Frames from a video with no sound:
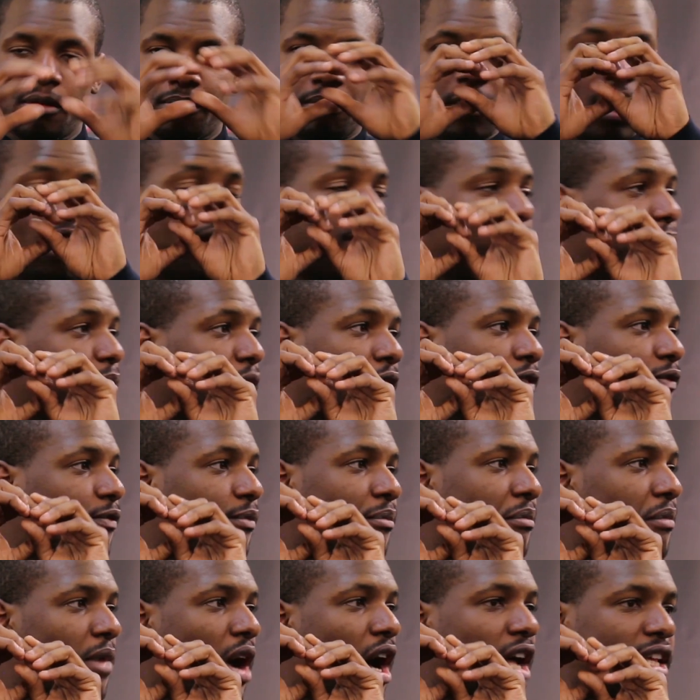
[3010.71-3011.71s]
my, my
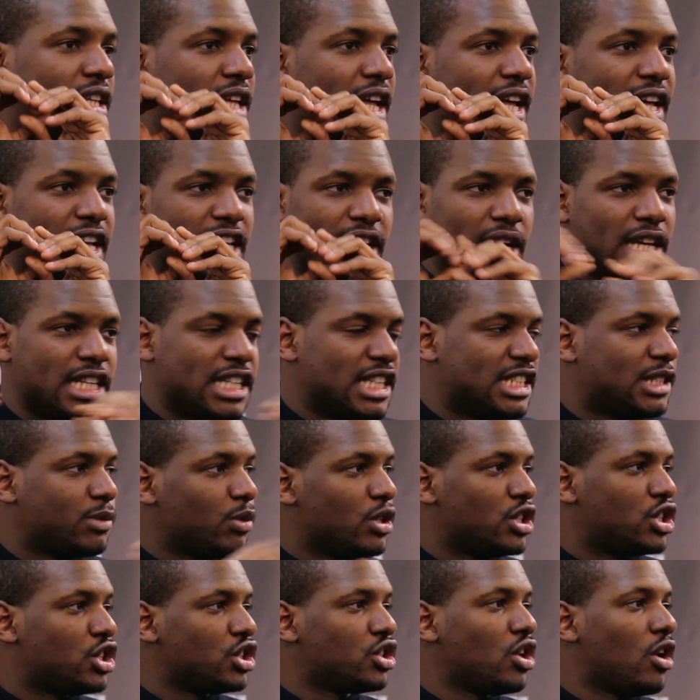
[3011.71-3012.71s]
I, it, it,
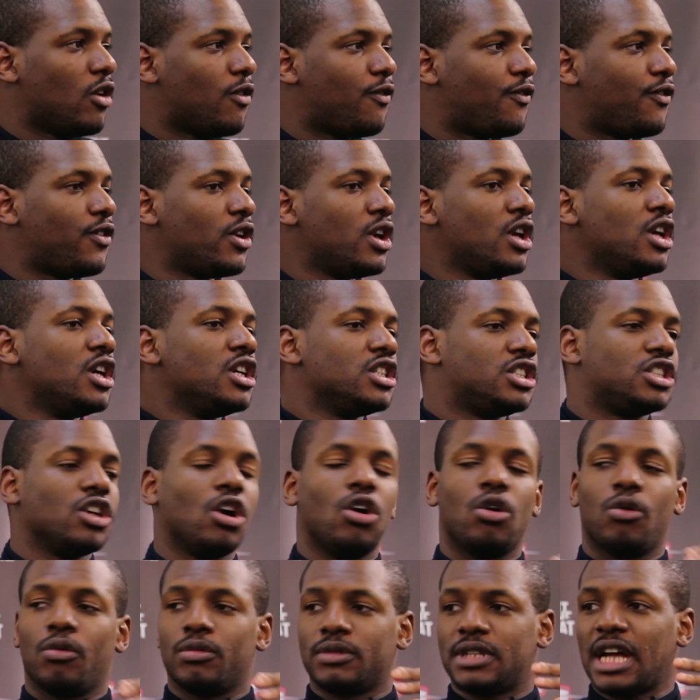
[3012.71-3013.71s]
switches off.
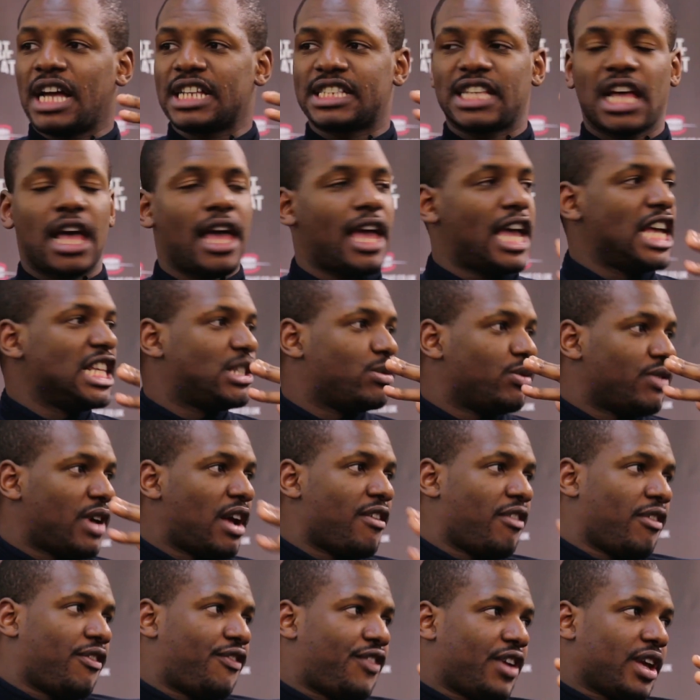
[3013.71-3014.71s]
So that's how it is with
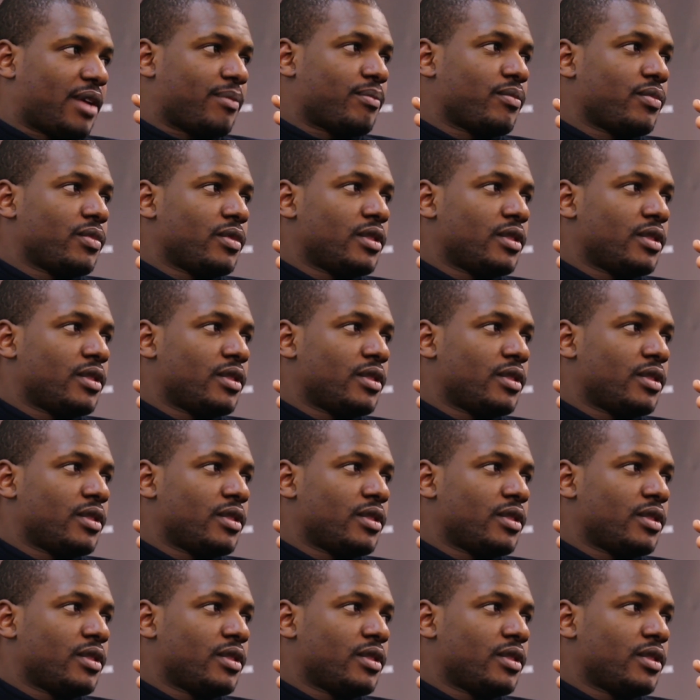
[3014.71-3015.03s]
everything.